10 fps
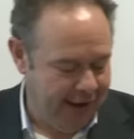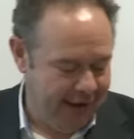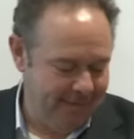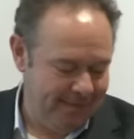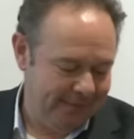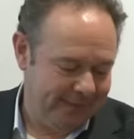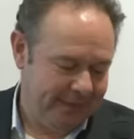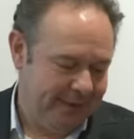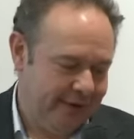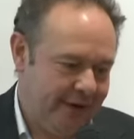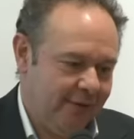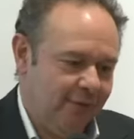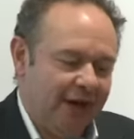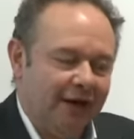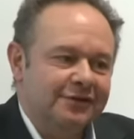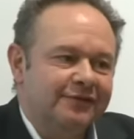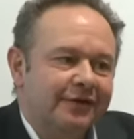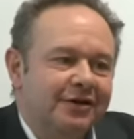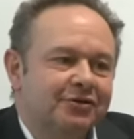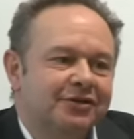Well, I was
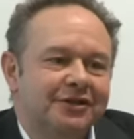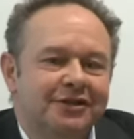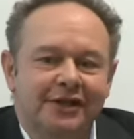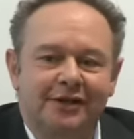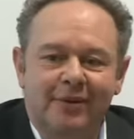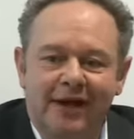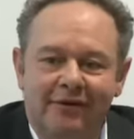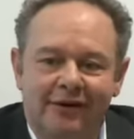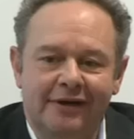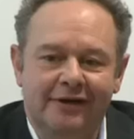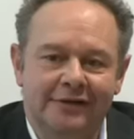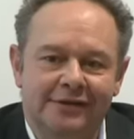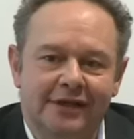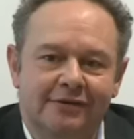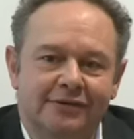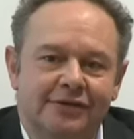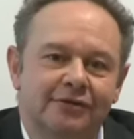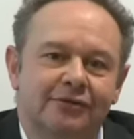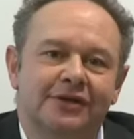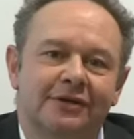very interested to hear Perry and Sarah's
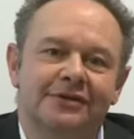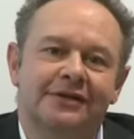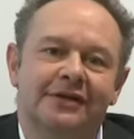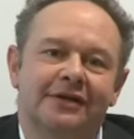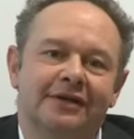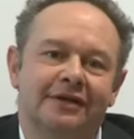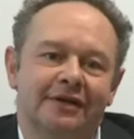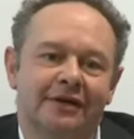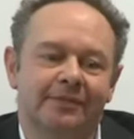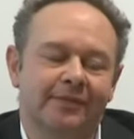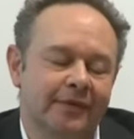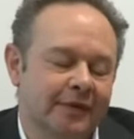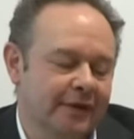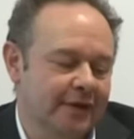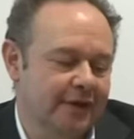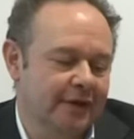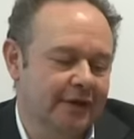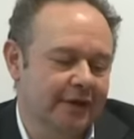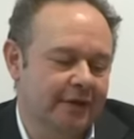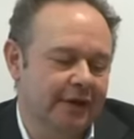talks, and I was thinking
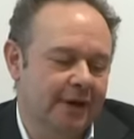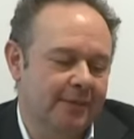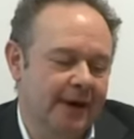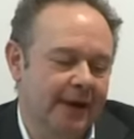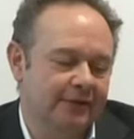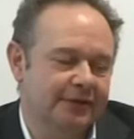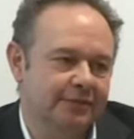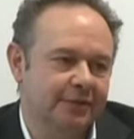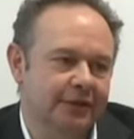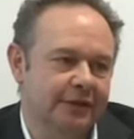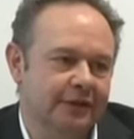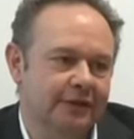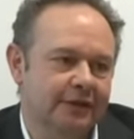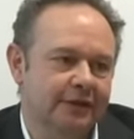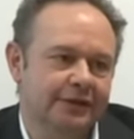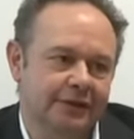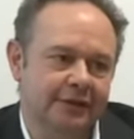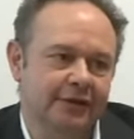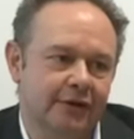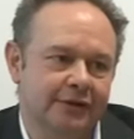about how similar
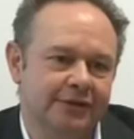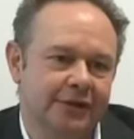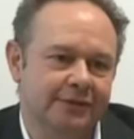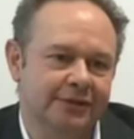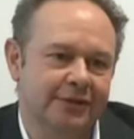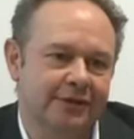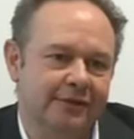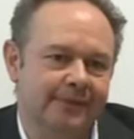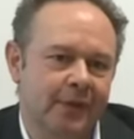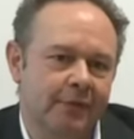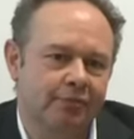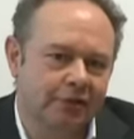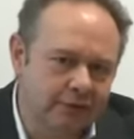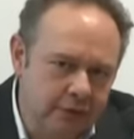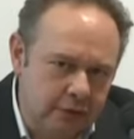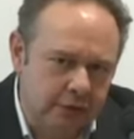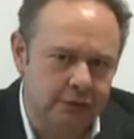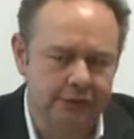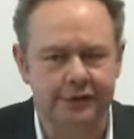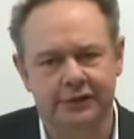certain concepts are. But of
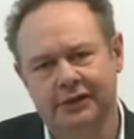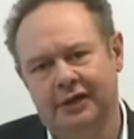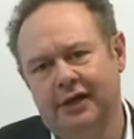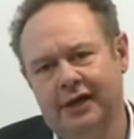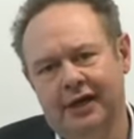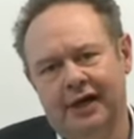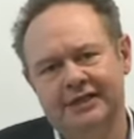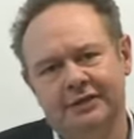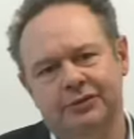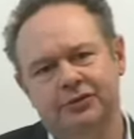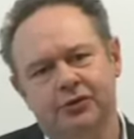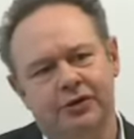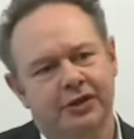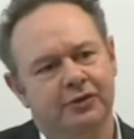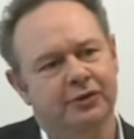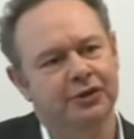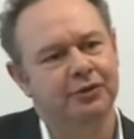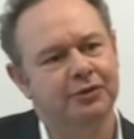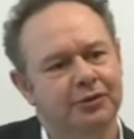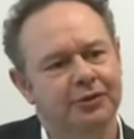course, as they were talking, all
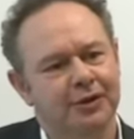you